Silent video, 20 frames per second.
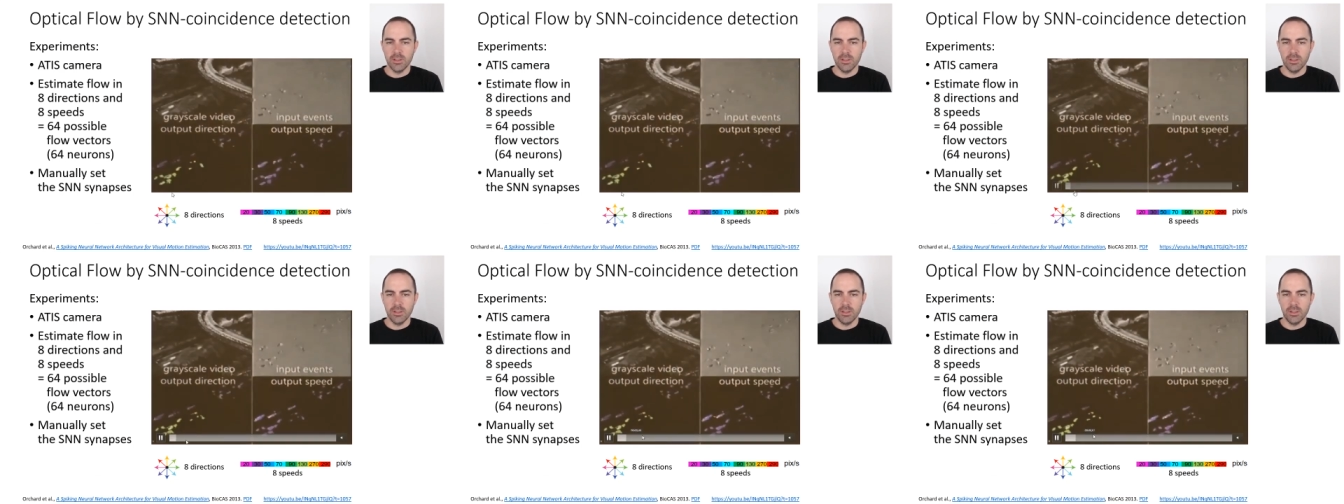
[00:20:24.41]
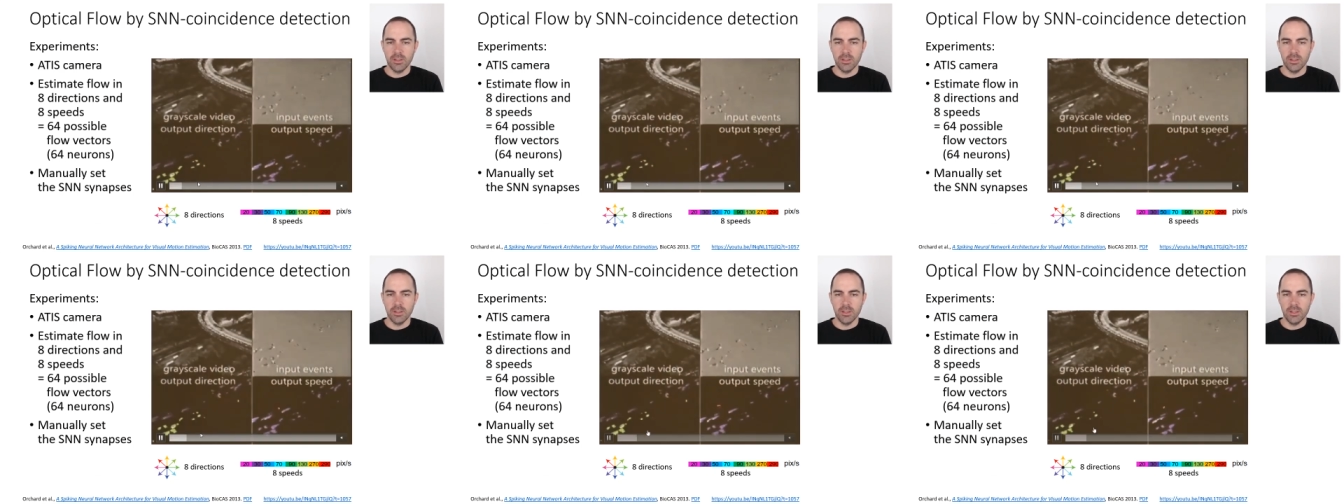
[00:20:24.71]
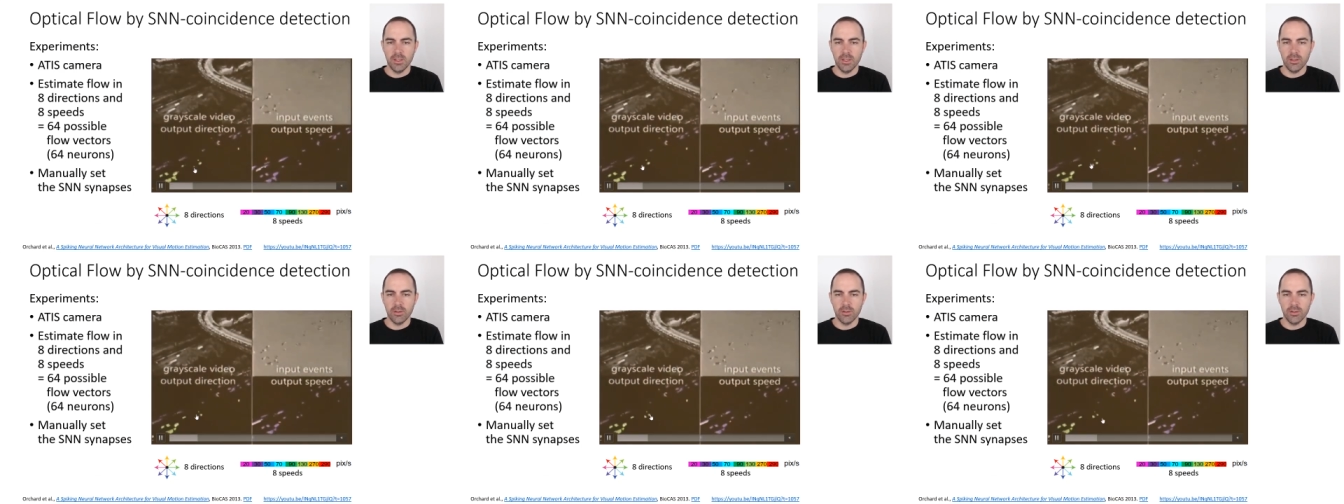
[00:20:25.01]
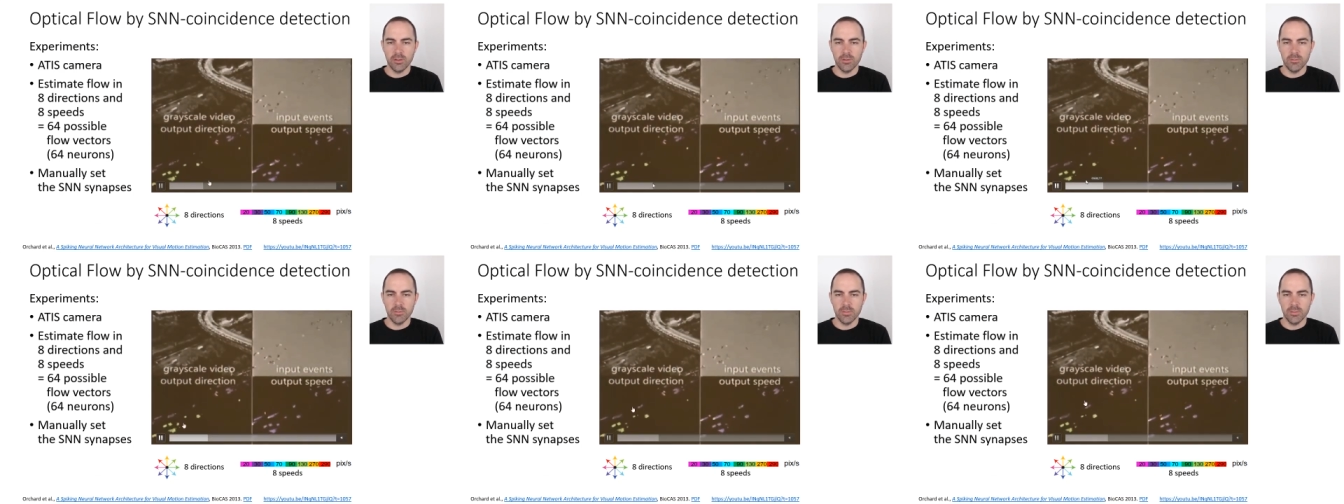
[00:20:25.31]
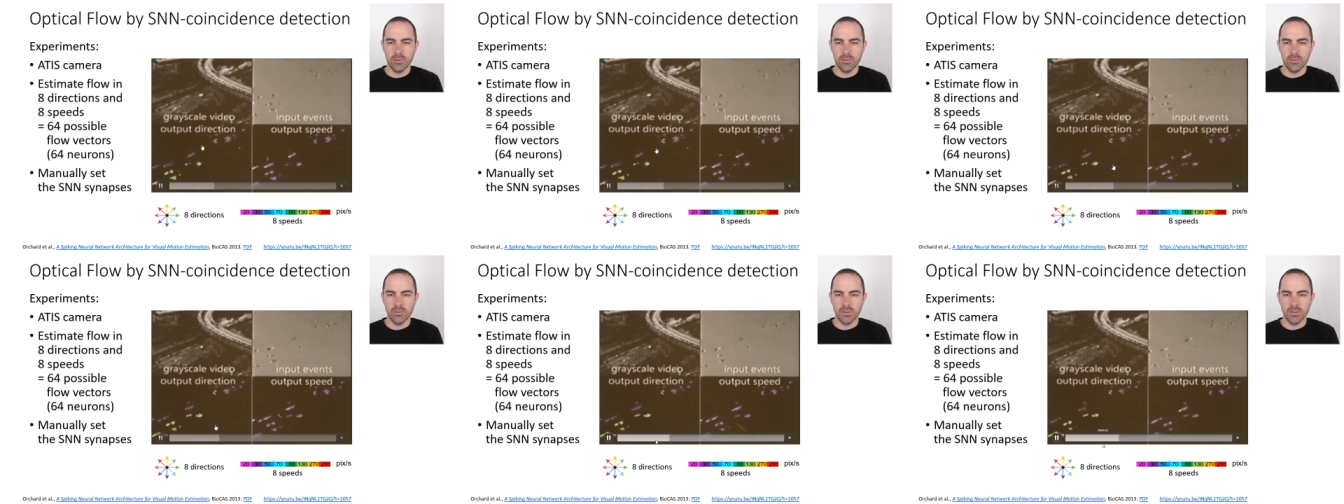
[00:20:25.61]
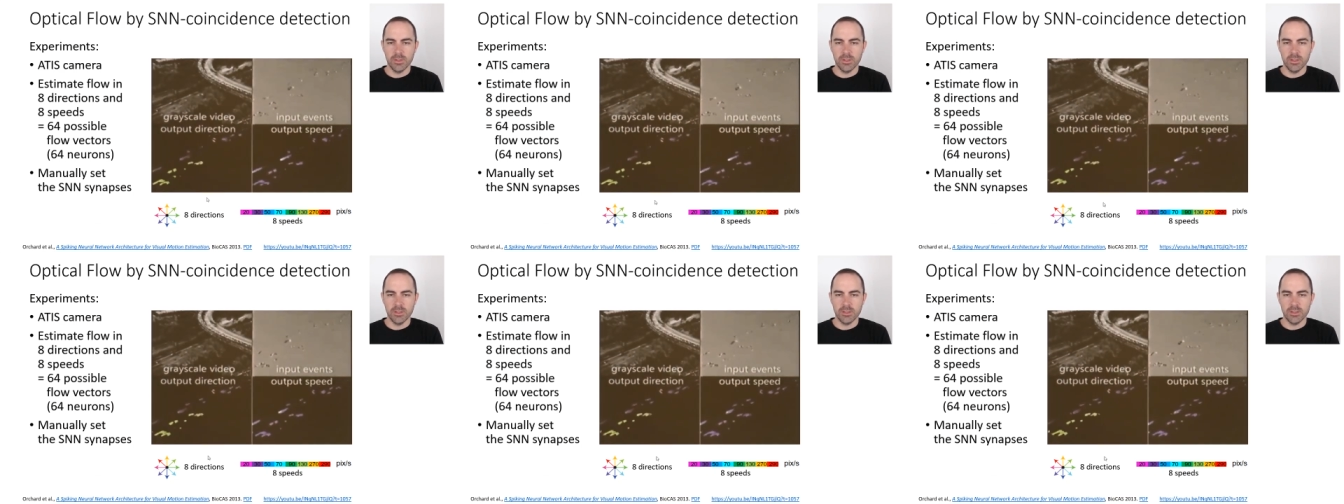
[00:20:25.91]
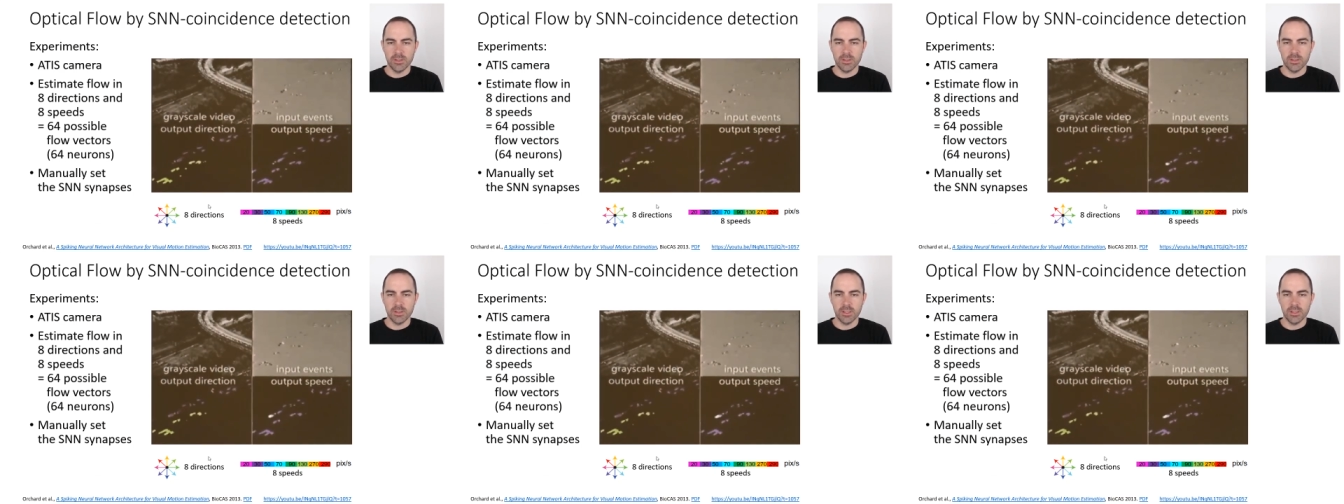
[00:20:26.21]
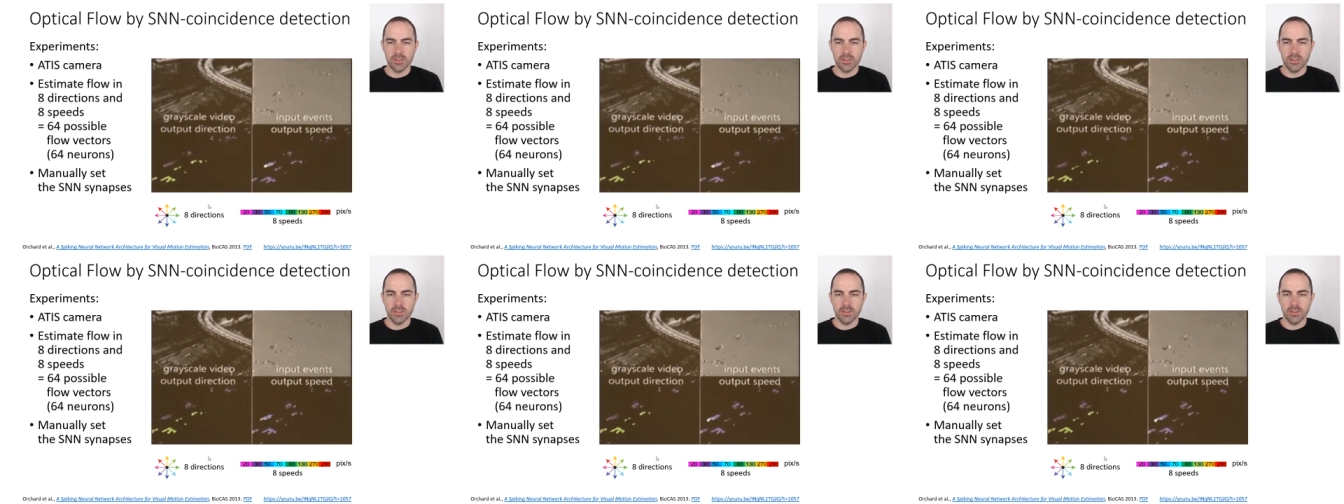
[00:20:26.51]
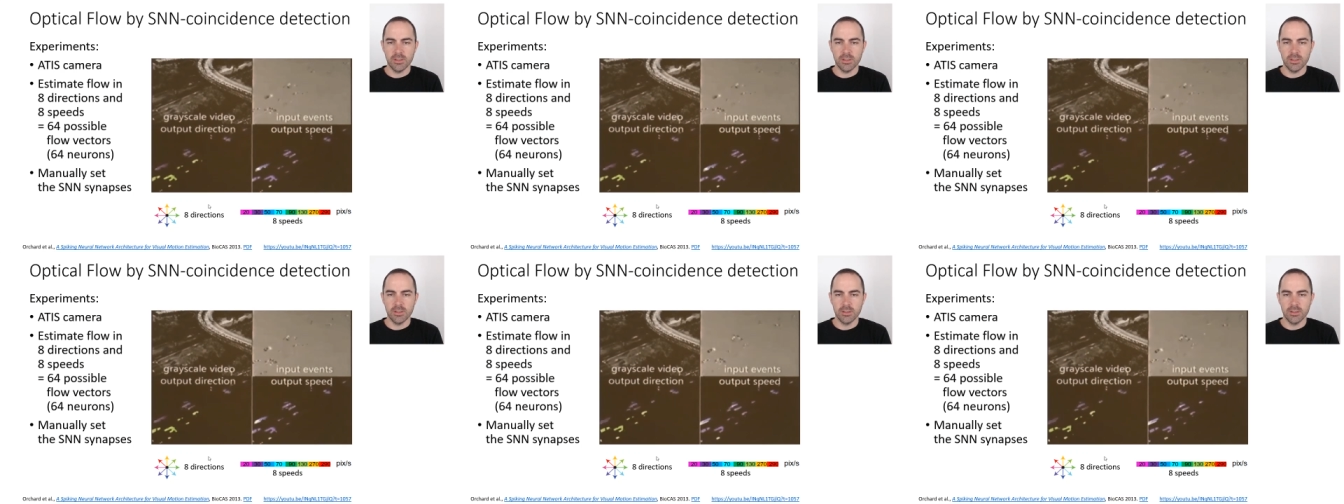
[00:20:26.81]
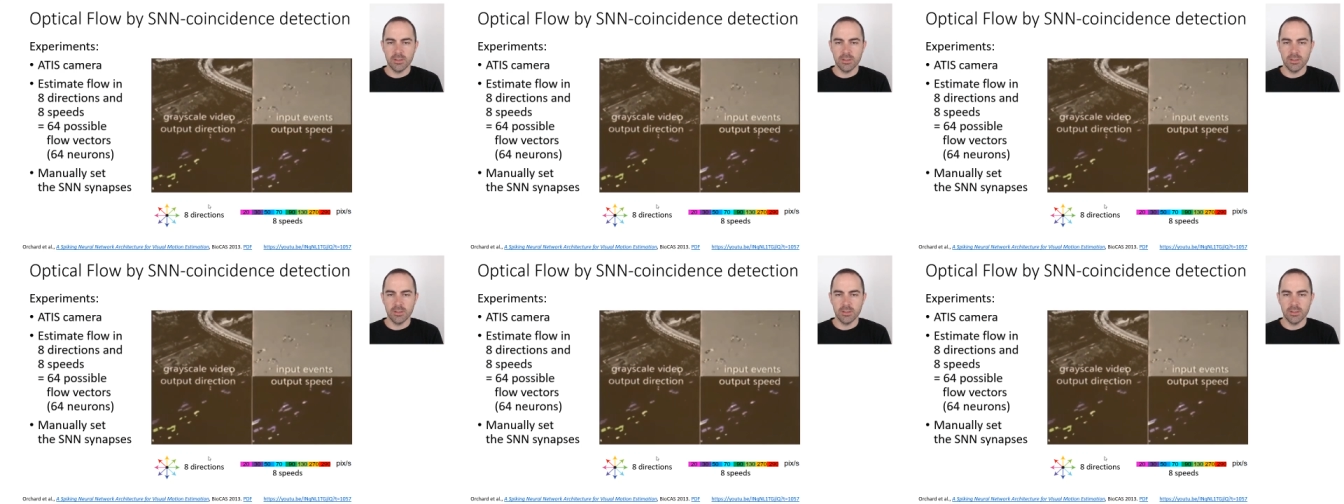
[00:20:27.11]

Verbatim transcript: The, the algorithm is detecting